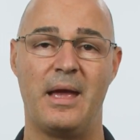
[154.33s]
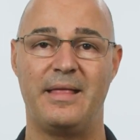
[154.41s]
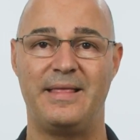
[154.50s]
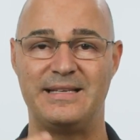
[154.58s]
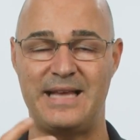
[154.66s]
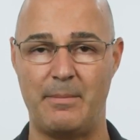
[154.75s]

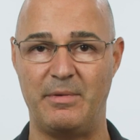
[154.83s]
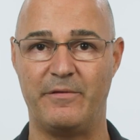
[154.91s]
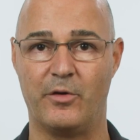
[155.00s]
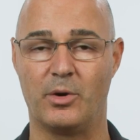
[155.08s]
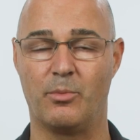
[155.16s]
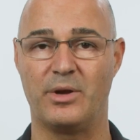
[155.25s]
These
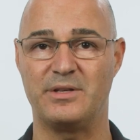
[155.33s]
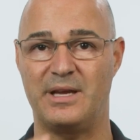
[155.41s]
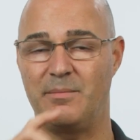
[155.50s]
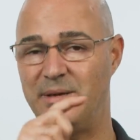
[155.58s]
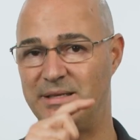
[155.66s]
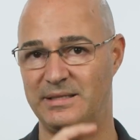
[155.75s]
hemivertebrae
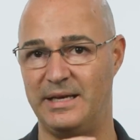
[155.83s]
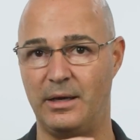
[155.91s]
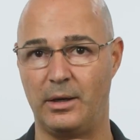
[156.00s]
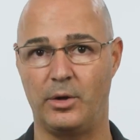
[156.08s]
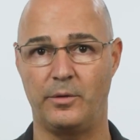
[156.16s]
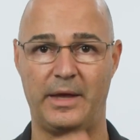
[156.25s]
can be
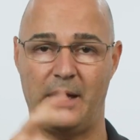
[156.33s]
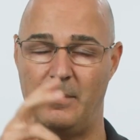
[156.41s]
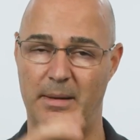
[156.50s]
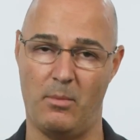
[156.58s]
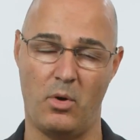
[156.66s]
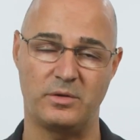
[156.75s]
singular, they can
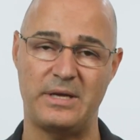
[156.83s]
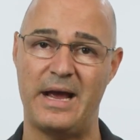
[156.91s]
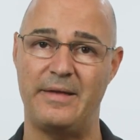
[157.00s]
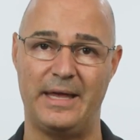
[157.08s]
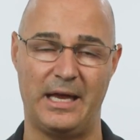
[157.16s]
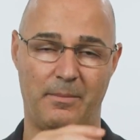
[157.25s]
be
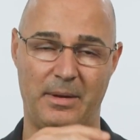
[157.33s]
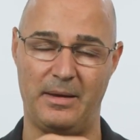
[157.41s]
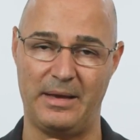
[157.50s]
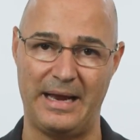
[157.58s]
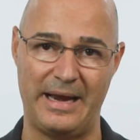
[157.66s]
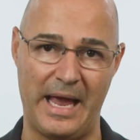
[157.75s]
multi, they can be
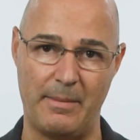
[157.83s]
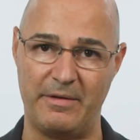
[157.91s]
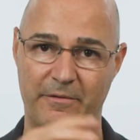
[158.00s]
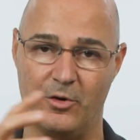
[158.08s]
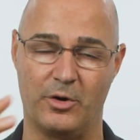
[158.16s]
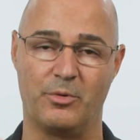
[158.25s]
kind of
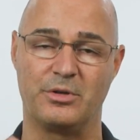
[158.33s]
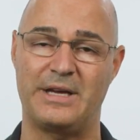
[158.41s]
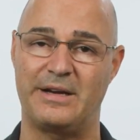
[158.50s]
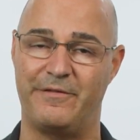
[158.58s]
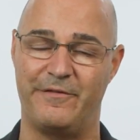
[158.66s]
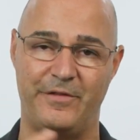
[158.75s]
hemivertebrae
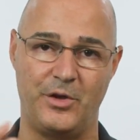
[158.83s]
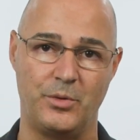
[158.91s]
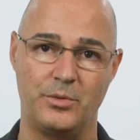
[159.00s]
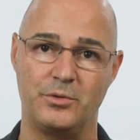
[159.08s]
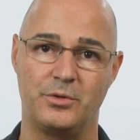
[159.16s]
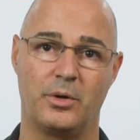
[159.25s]
kind of
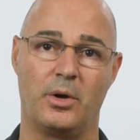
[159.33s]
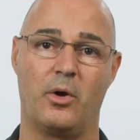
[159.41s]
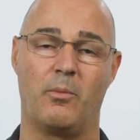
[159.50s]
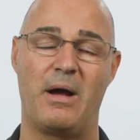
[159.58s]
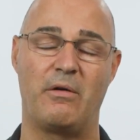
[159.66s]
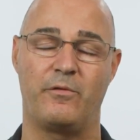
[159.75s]
fused or
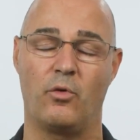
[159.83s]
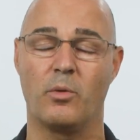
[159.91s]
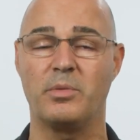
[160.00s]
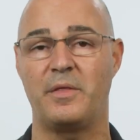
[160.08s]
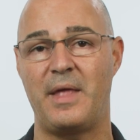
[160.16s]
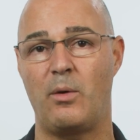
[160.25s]

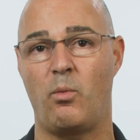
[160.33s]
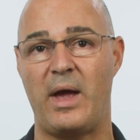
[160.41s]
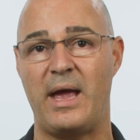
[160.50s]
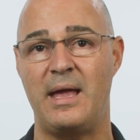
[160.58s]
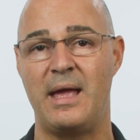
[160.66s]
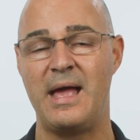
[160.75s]
malformed in that
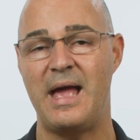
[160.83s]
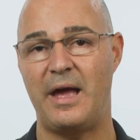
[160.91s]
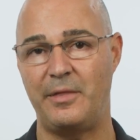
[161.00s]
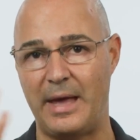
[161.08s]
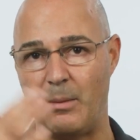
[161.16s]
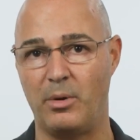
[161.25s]
way,
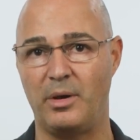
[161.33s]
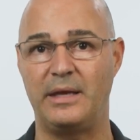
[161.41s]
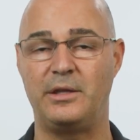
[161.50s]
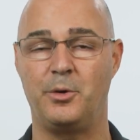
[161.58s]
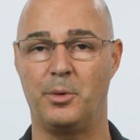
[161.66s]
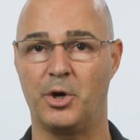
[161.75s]
and that will
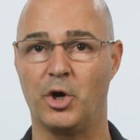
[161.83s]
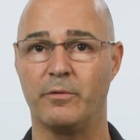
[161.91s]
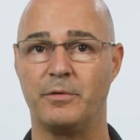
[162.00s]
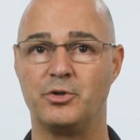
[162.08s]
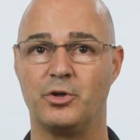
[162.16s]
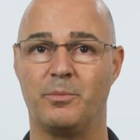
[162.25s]
lead to a
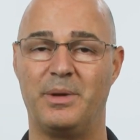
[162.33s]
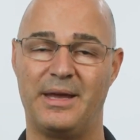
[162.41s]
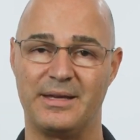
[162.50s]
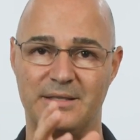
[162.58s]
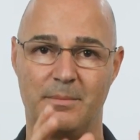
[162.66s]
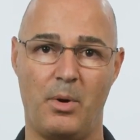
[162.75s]
curvature
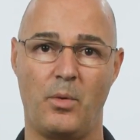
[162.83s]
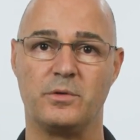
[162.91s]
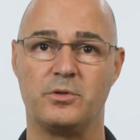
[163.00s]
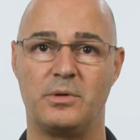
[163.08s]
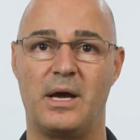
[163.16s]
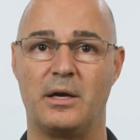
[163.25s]
because the
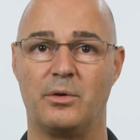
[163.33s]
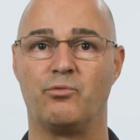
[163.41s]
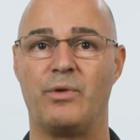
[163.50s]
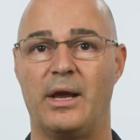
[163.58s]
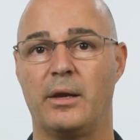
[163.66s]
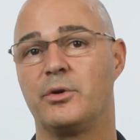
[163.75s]
bones are not in
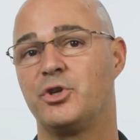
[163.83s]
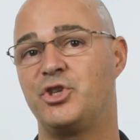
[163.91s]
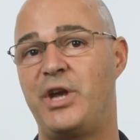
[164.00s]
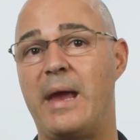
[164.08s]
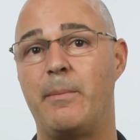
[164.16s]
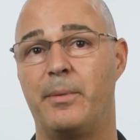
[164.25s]
regular
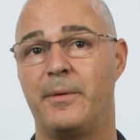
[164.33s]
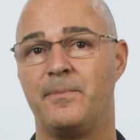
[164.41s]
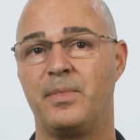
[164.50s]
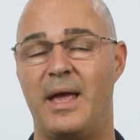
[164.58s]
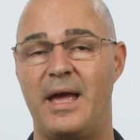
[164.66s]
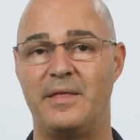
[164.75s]
shape.
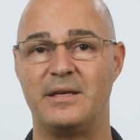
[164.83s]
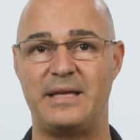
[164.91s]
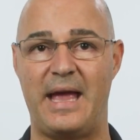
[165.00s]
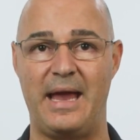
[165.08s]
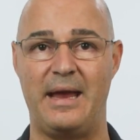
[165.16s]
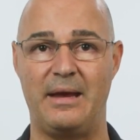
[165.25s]
And this
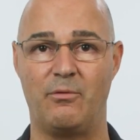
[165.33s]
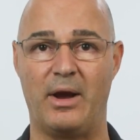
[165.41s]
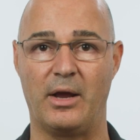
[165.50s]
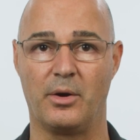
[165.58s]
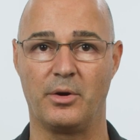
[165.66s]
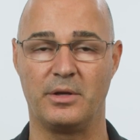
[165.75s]

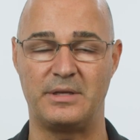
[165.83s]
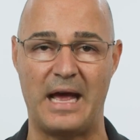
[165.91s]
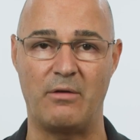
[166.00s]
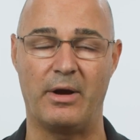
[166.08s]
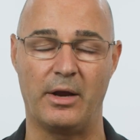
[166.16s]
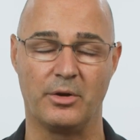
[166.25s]
irregular, this
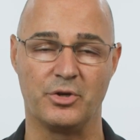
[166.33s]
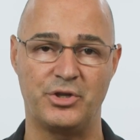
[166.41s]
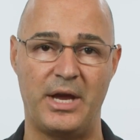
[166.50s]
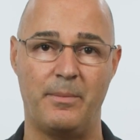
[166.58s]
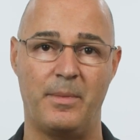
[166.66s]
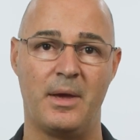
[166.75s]
irregular
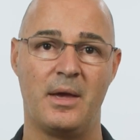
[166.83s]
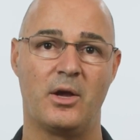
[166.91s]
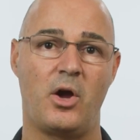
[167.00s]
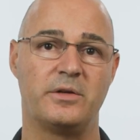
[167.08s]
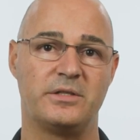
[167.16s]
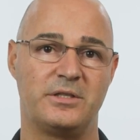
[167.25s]
shape
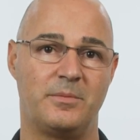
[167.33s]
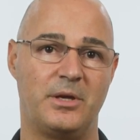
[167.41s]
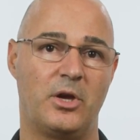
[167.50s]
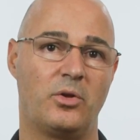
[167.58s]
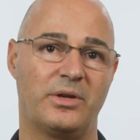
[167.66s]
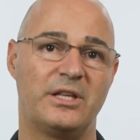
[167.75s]
causes something
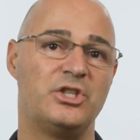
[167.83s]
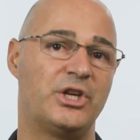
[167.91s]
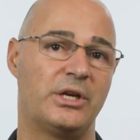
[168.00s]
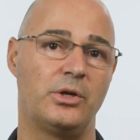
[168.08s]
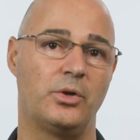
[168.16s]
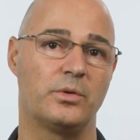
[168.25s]
called
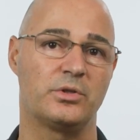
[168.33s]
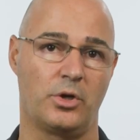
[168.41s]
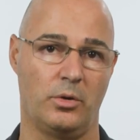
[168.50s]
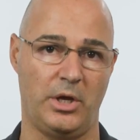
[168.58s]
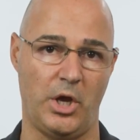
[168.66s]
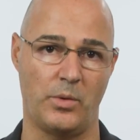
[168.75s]
congenital
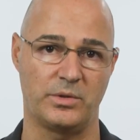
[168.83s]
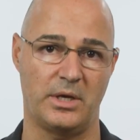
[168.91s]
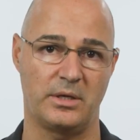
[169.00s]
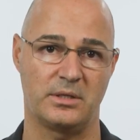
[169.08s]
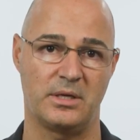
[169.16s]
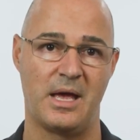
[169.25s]

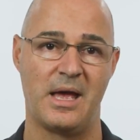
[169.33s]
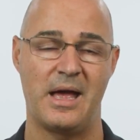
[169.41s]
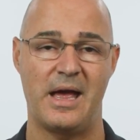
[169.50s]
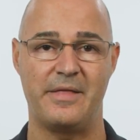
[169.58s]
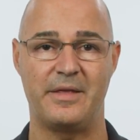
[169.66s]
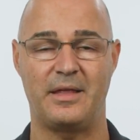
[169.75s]
scoliosis.
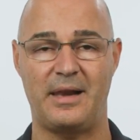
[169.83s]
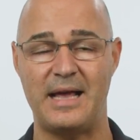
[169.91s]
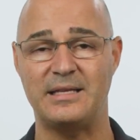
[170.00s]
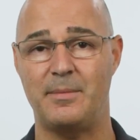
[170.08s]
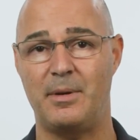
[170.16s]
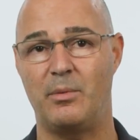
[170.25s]
And then the
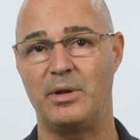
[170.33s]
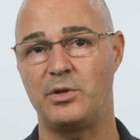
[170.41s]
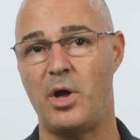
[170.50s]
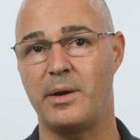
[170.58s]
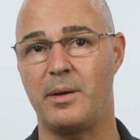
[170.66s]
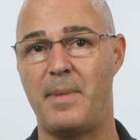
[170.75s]
last thing I want to
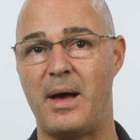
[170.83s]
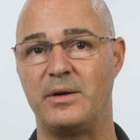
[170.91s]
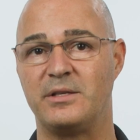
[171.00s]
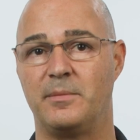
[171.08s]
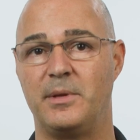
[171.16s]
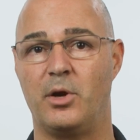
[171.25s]
talk about
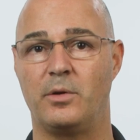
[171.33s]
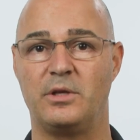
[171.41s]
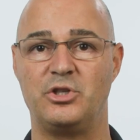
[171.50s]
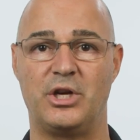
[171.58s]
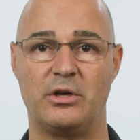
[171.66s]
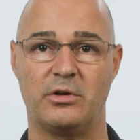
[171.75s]
is something called
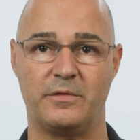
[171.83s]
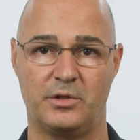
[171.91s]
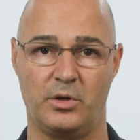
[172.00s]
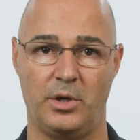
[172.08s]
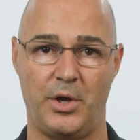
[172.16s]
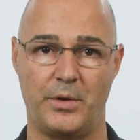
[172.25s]
degenerative
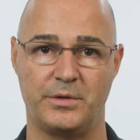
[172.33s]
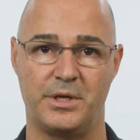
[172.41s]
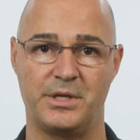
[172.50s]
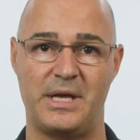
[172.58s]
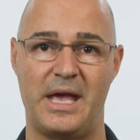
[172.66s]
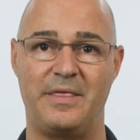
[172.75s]
scoliosis
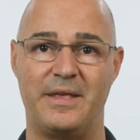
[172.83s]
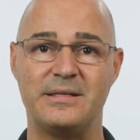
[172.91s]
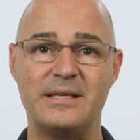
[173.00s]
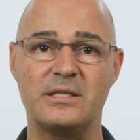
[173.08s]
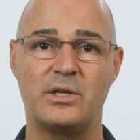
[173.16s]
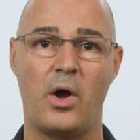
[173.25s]
scoliosis, and
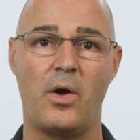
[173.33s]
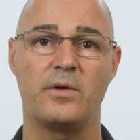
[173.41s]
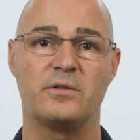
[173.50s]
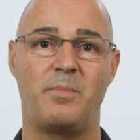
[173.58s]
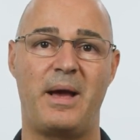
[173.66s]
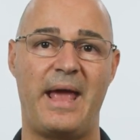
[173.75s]
this is
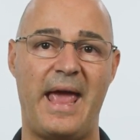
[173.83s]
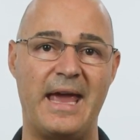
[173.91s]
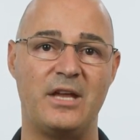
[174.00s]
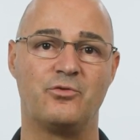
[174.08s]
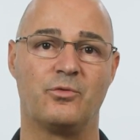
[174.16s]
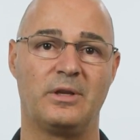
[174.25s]
caused by
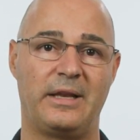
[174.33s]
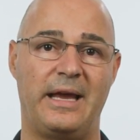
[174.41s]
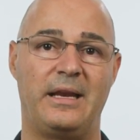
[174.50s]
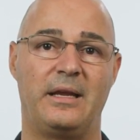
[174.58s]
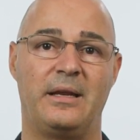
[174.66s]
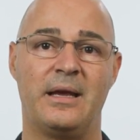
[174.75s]

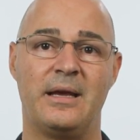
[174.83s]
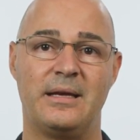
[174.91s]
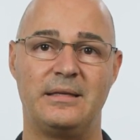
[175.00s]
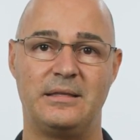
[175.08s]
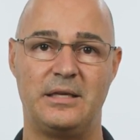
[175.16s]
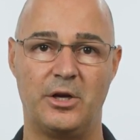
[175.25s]
age-related
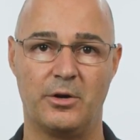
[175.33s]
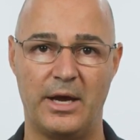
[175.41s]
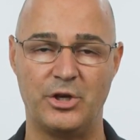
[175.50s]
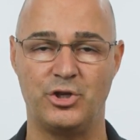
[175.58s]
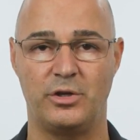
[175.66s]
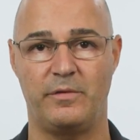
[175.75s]

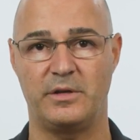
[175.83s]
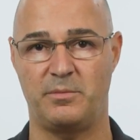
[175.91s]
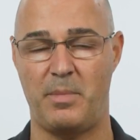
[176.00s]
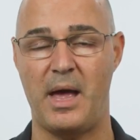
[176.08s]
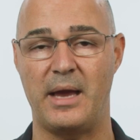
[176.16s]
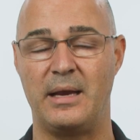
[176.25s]
deterioration of the
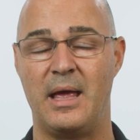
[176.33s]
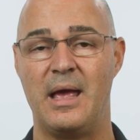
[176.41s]
spine.